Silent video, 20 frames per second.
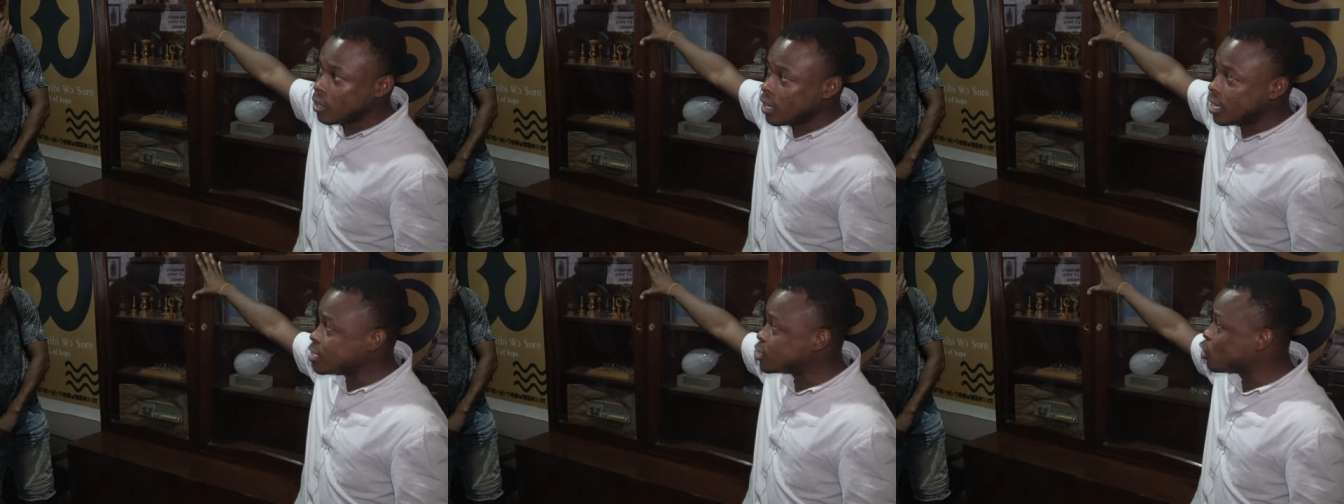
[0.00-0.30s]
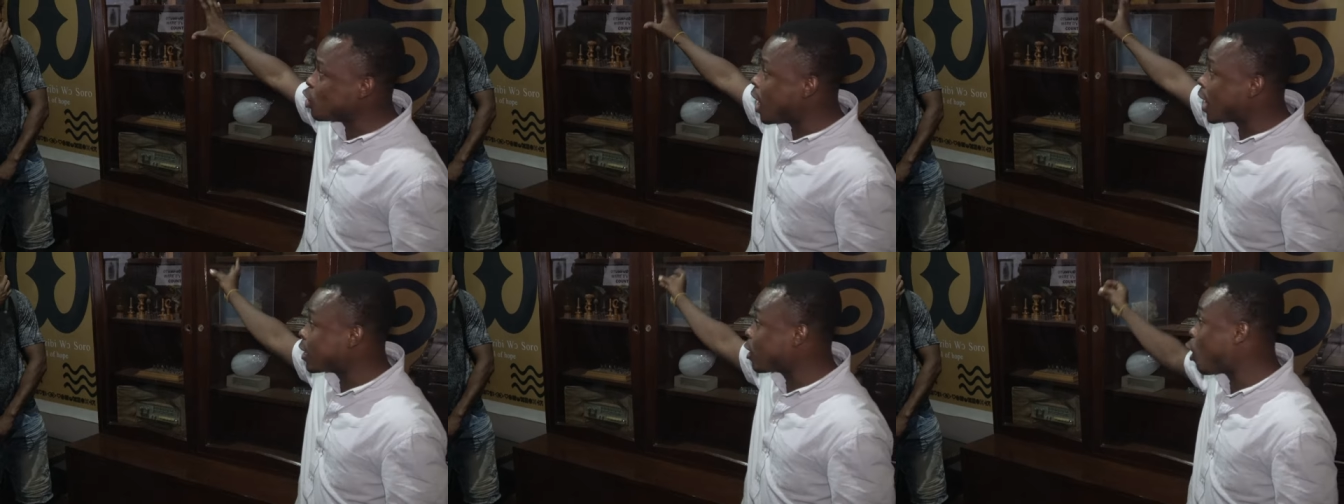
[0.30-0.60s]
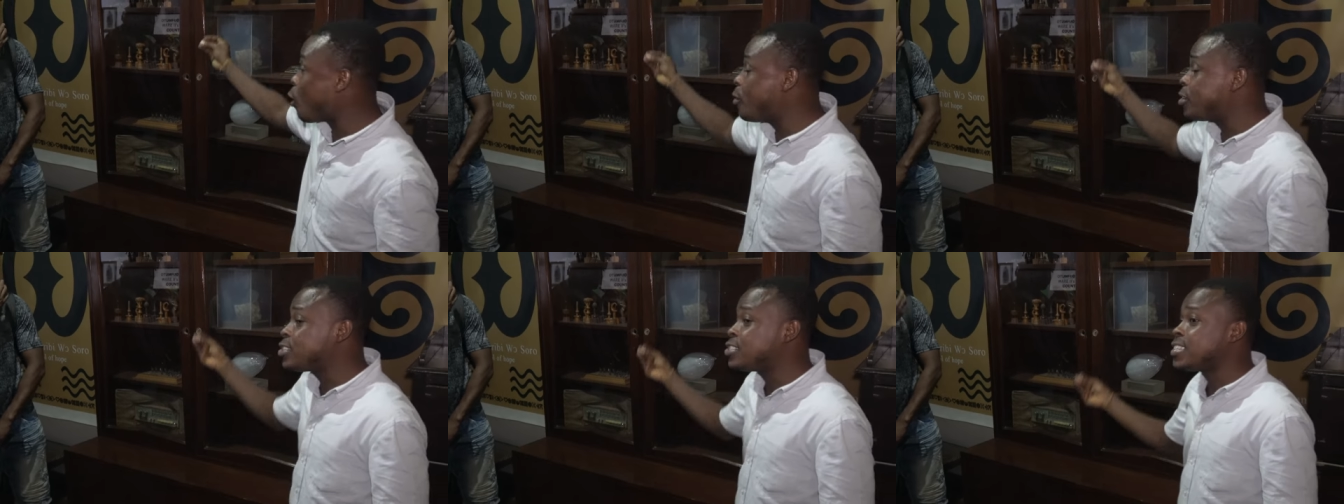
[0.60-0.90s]
It's like the
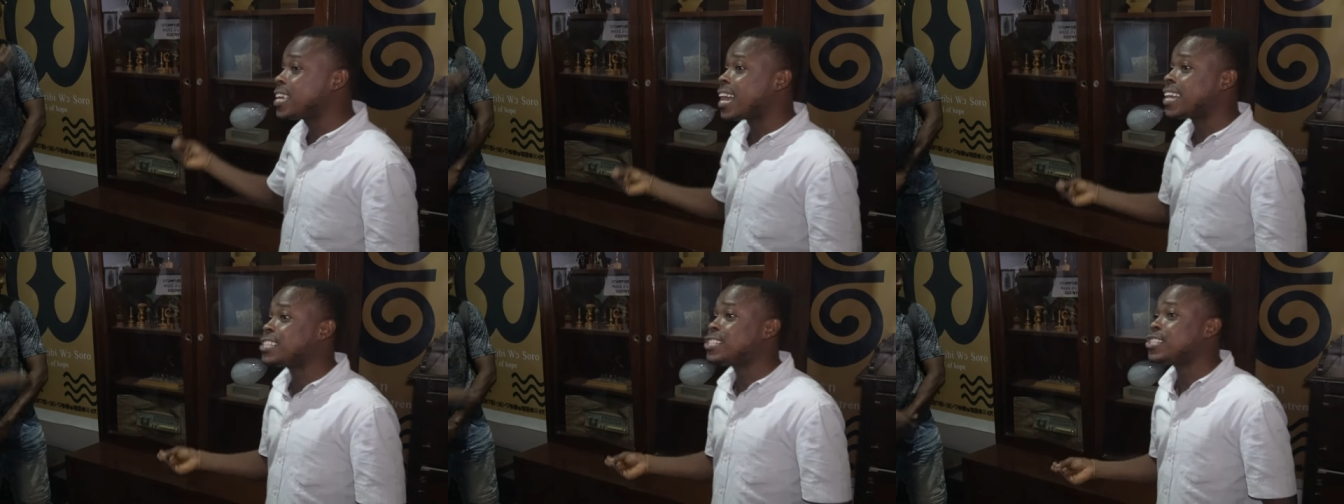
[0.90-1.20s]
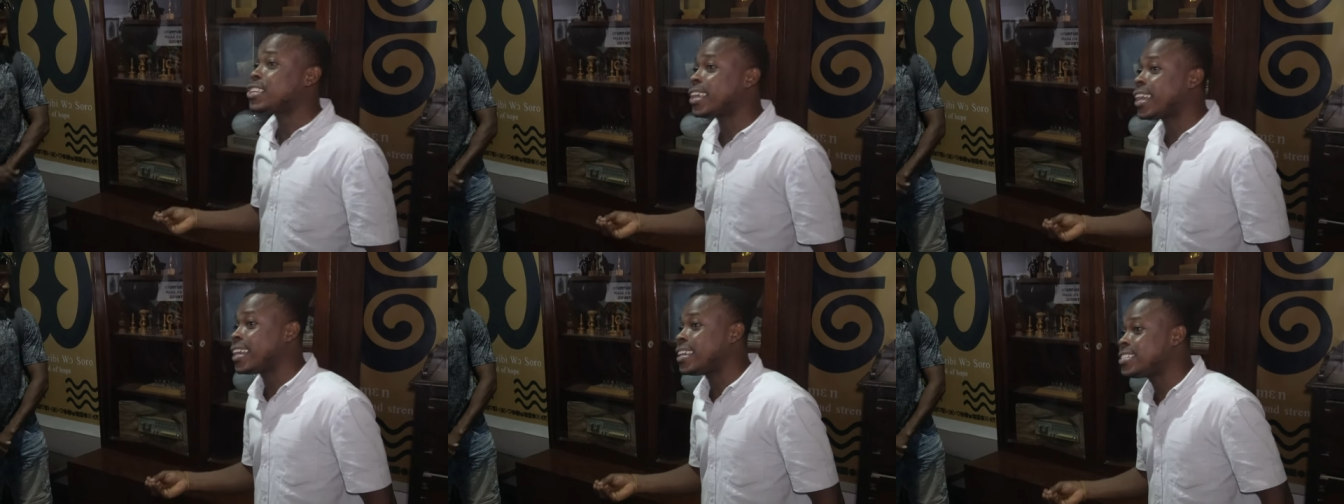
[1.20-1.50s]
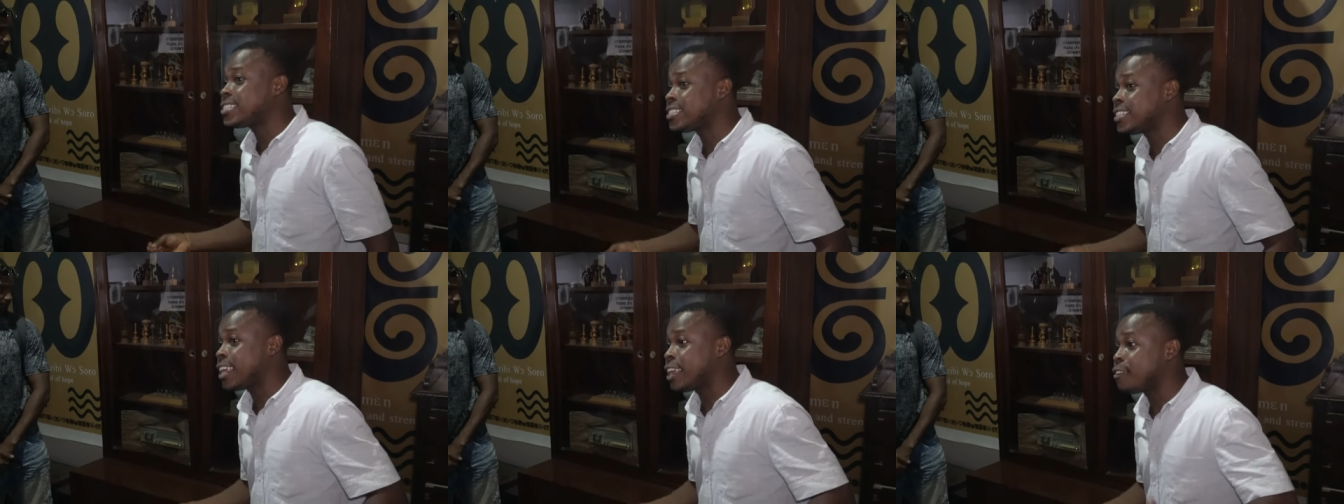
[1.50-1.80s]
original
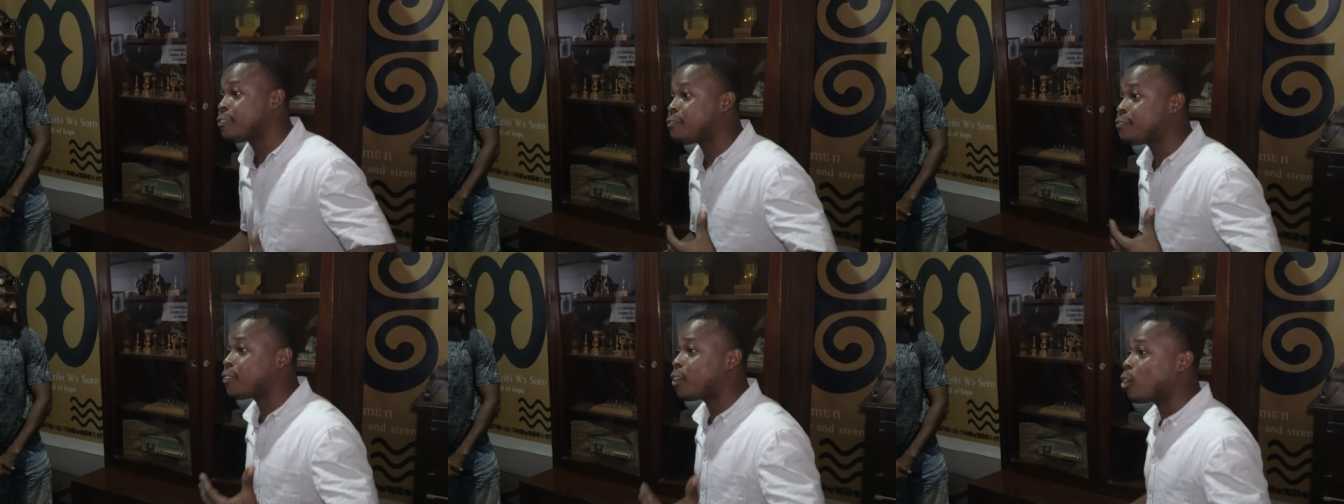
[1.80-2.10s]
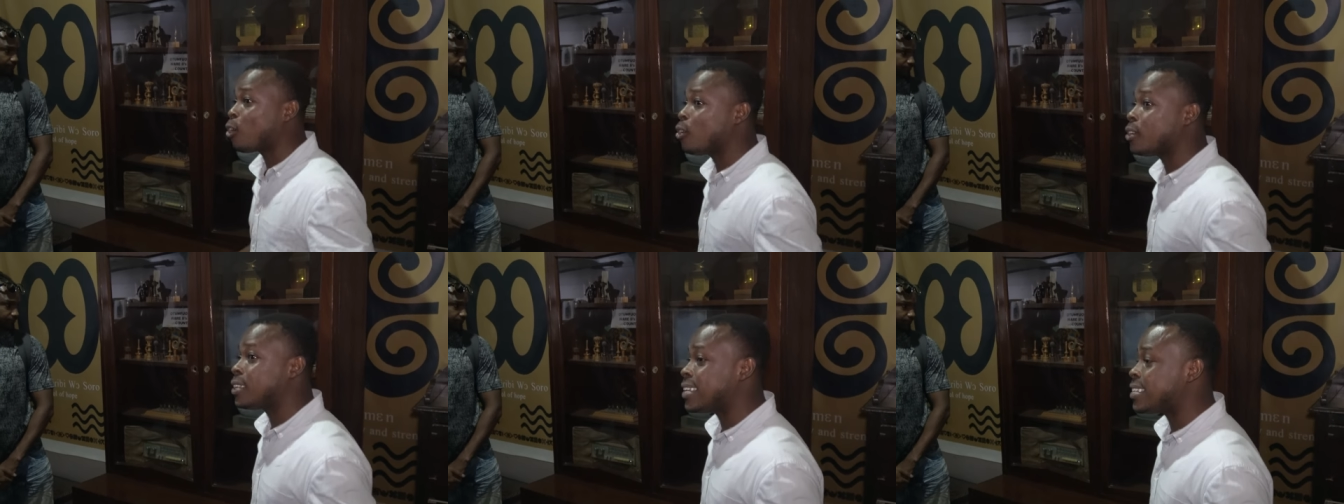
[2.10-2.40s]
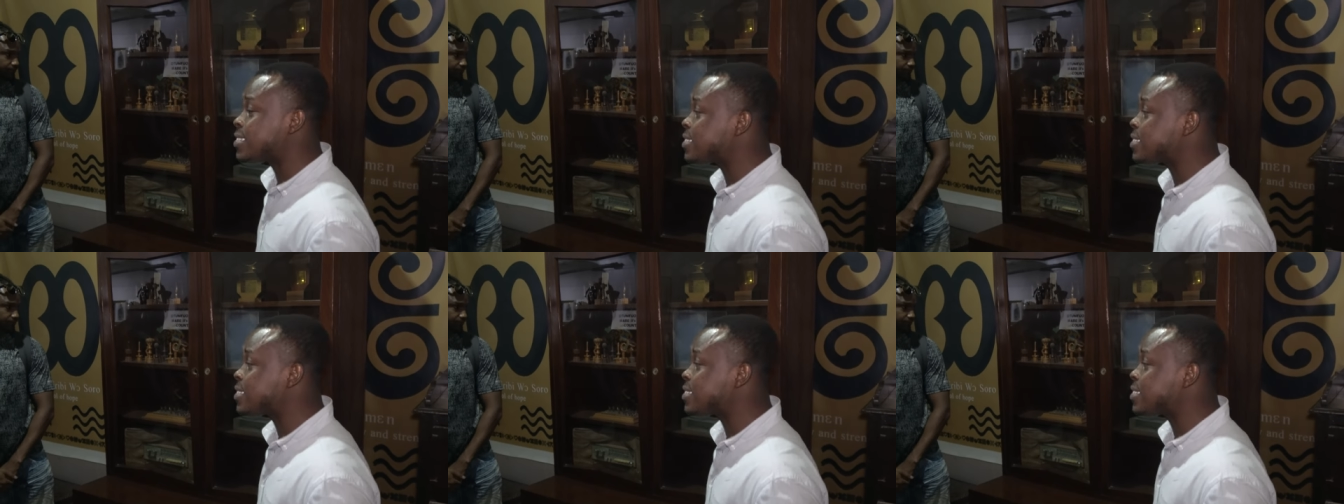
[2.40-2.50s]
chess. They follow the